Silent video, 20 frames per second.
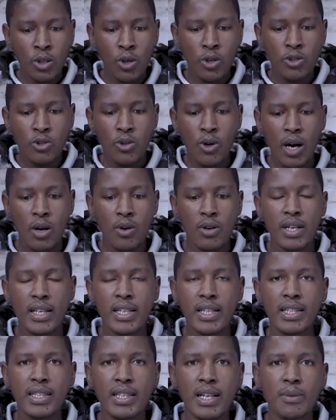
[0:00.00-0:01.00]
also i'll
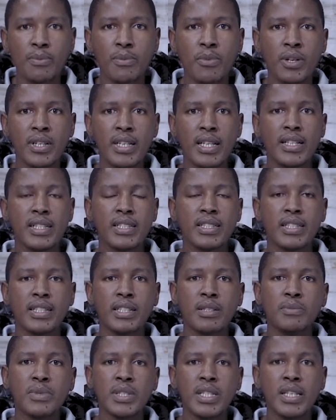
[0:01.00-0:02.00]
link it up on the
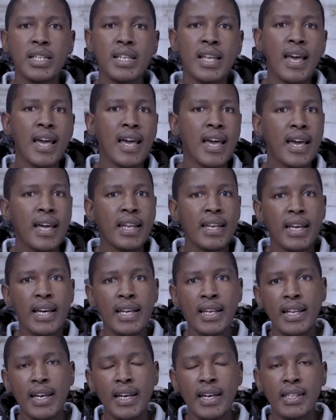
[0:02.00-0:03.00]
description and
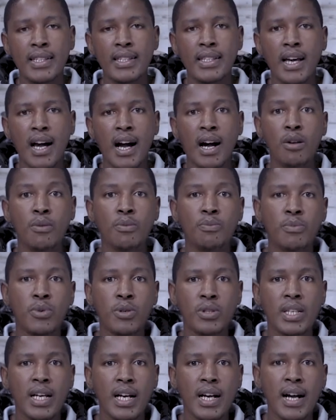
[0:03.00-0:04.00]
at the end i'll
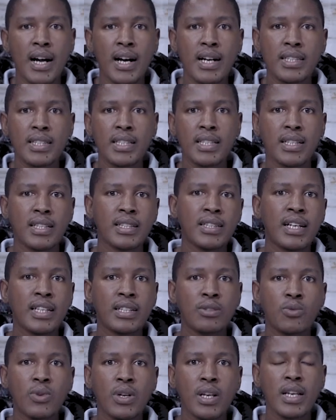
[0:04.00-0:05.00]
put a card
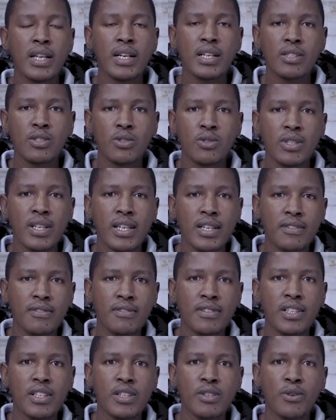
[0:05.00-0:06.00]
that will link to that
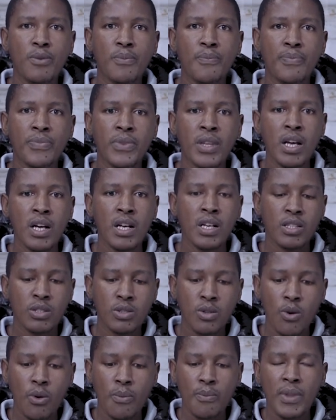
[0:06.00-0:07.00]
video
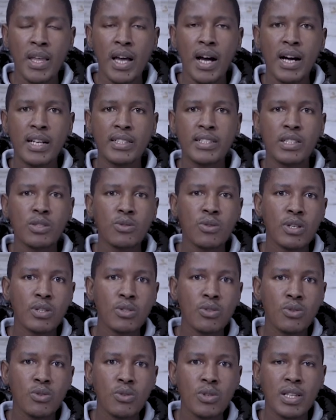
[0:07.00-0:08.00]
so i just
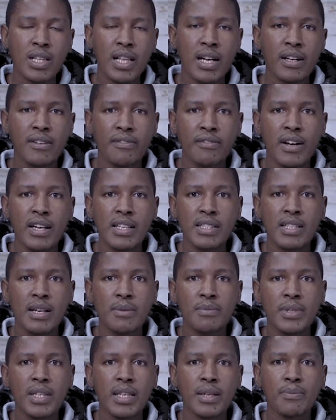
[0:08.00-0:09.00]
want to clarify
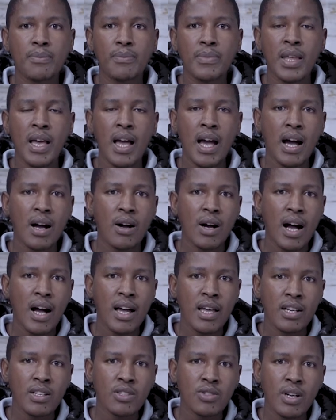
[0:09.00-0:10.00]
something
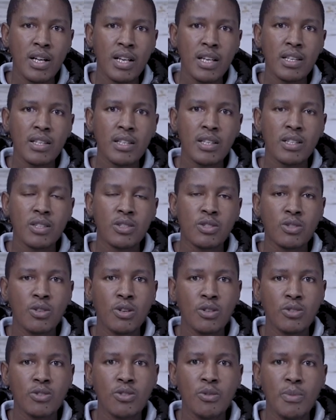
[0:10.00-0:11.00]
I actually
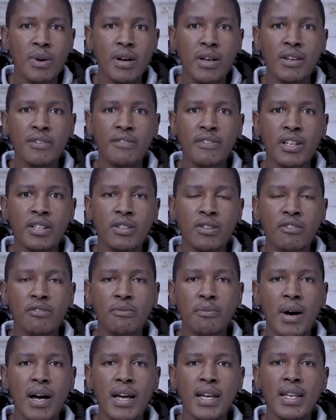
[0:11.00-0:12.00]
talked to my, a friend
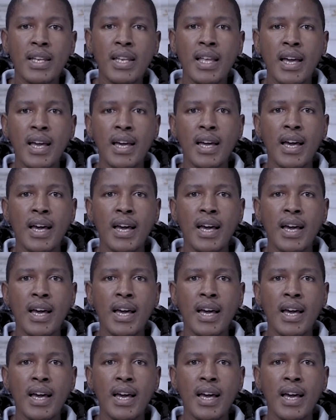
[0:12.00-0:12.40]
of mine